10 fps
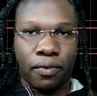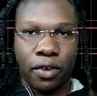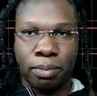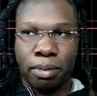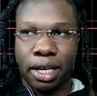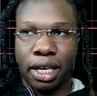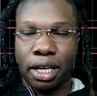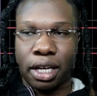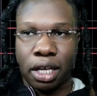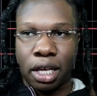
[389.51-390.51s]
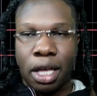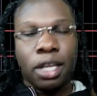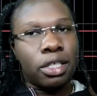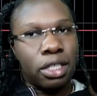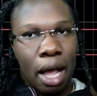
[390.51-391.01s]
as your first plugin
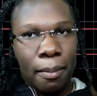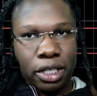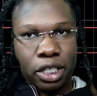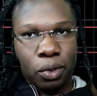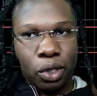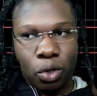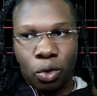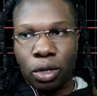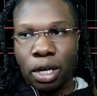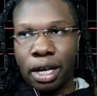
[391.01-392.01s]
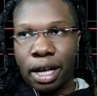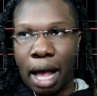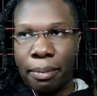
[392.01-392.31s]
to see how much it would do.